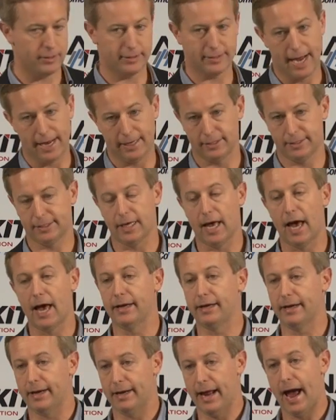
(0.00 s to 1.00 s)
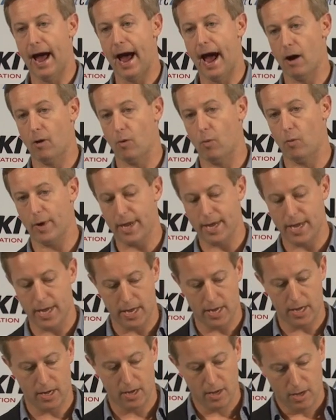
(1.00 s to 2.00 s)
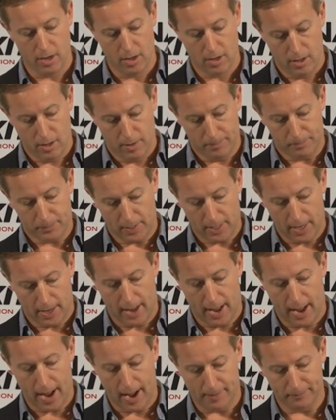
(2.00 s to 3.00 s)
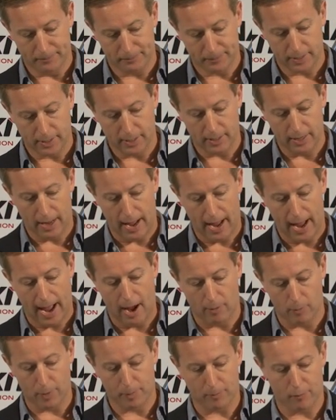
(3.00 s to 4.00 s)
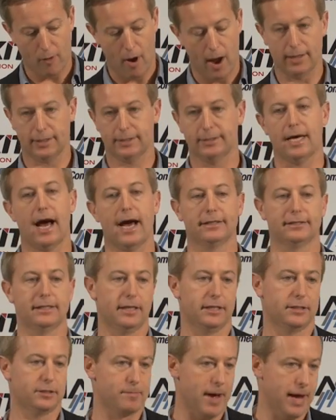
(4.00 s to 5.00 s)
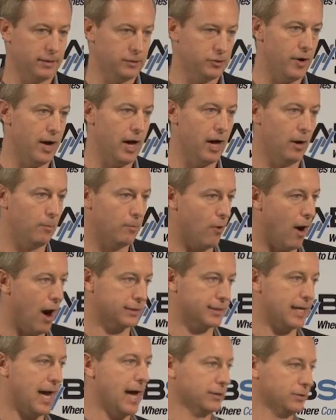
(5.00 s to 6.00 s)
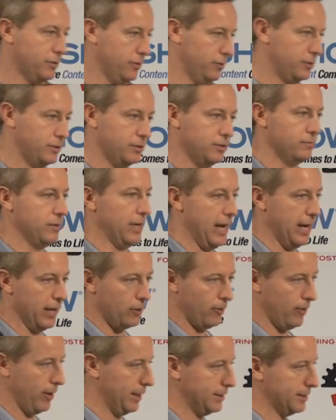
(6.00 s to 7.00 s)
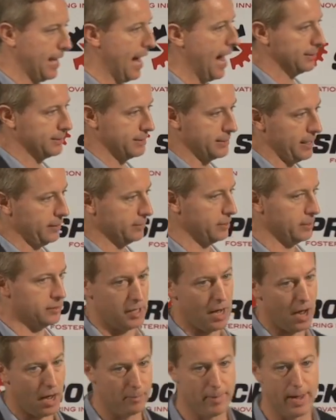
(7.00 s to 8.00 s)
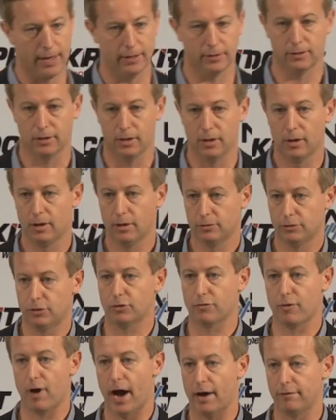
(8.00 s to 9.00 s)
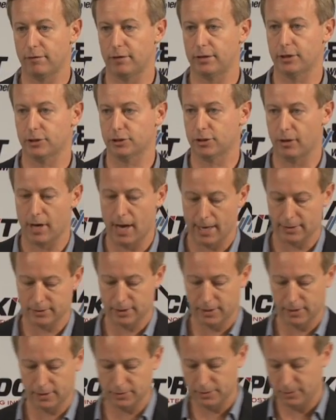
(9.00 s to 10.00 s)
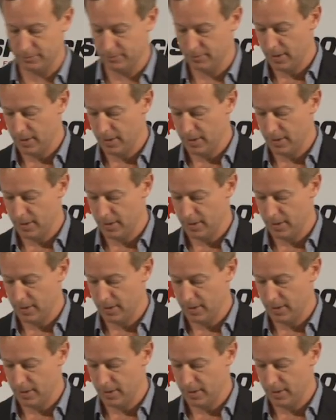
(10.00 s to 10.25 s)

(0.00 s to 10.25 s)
data set and how we productize it is meant to help broadcasters increase ad sales. It's all meant to drive additional ad sales.